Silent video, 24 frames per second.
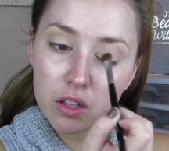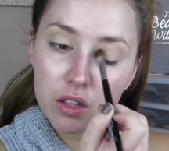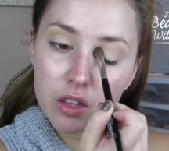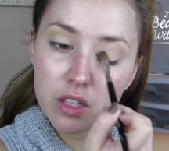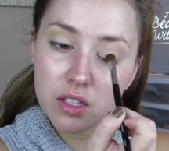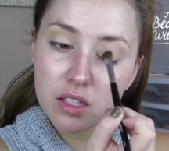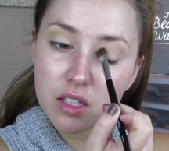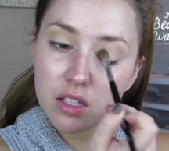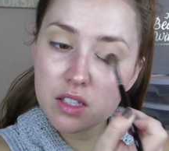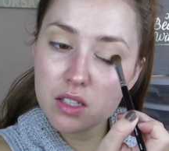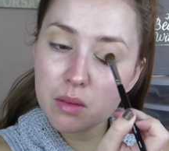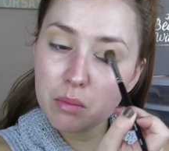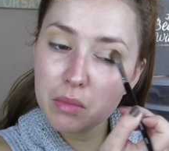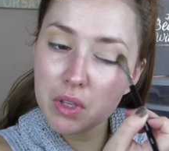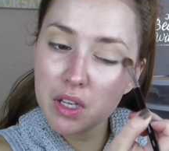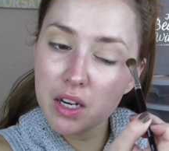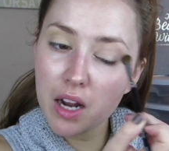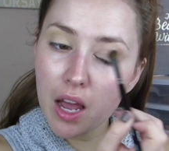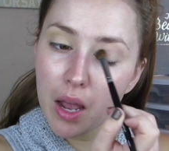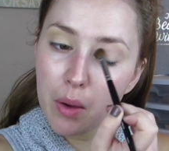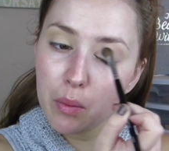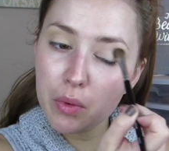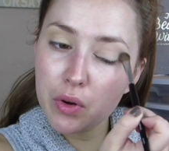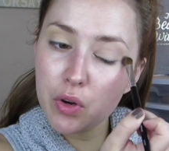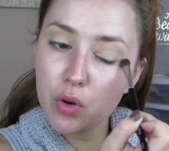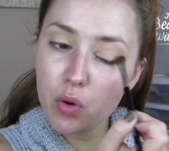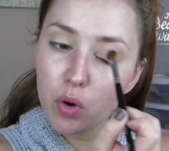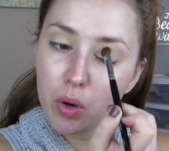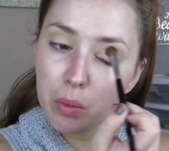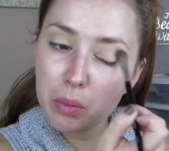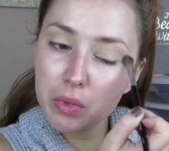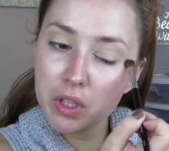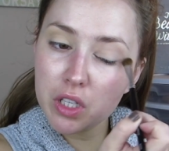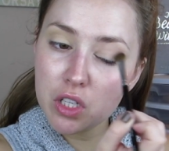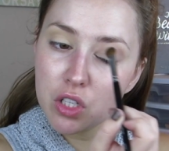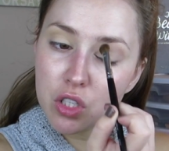This is something I would
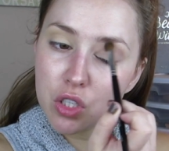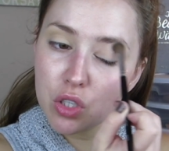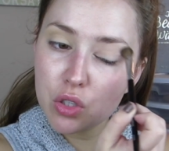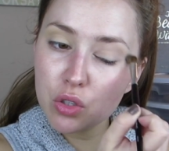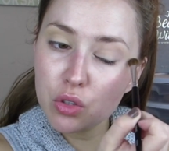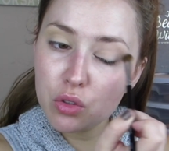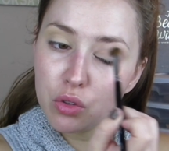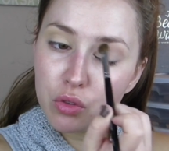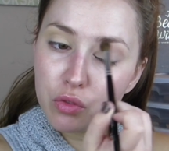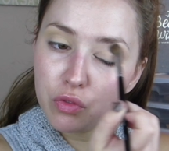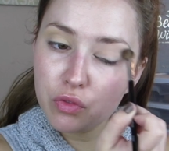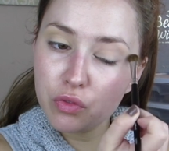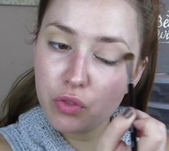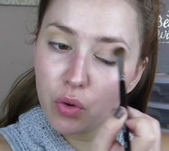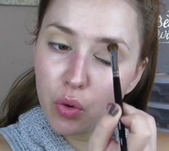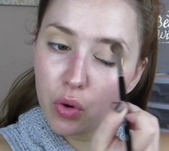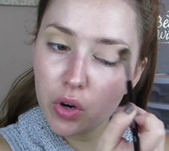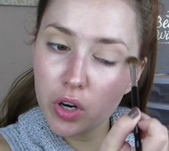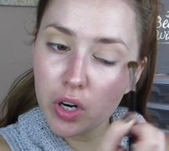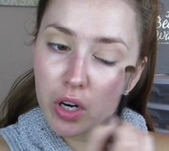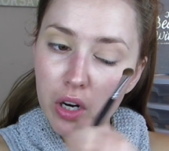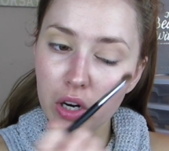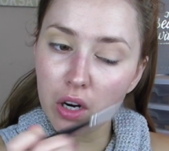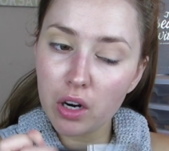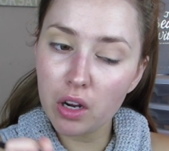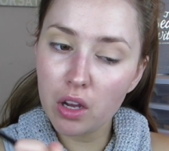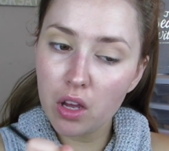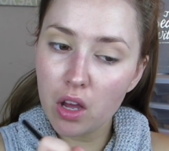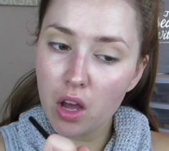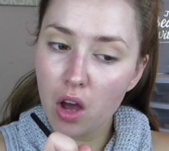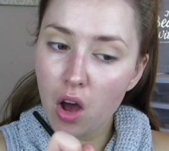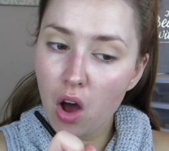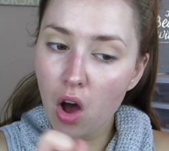normally do for